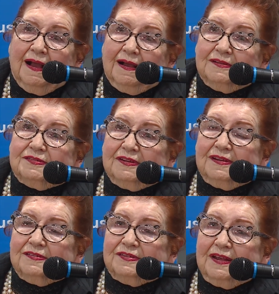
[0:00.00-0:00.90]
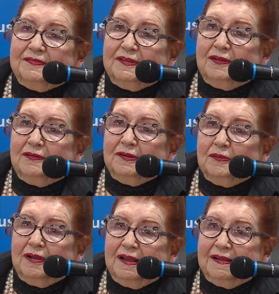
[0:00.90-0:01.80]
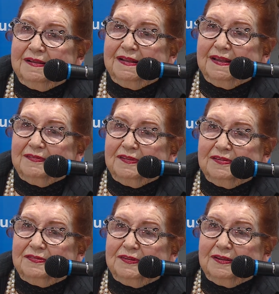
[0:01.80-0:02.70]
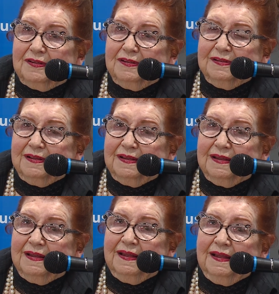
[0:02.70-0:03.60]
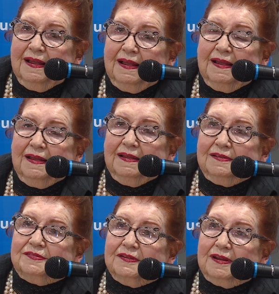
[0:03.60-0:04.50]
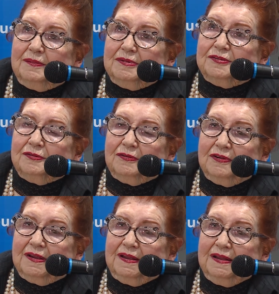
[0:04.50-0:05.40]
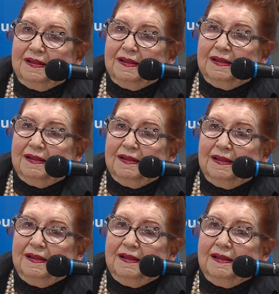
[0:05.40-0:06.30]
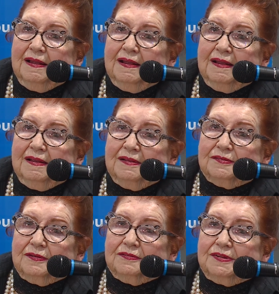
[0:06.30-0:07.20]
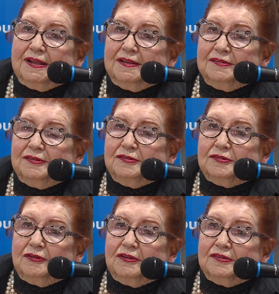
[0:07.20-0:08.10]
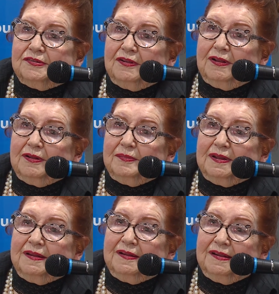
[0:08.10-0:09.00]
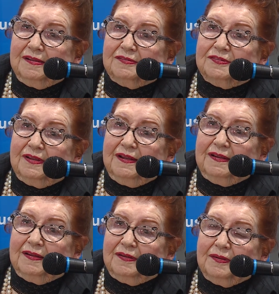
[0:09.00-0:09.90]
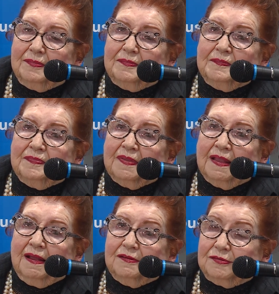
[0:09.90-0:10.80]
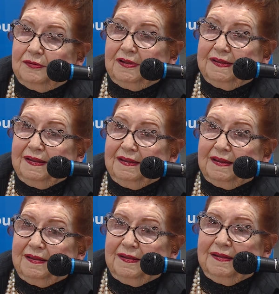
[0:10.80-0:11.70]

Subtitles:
I said, is that the only way I can get this deal? He said, I'm sorry. So take it to George Solomon and he'll sign it. So I did.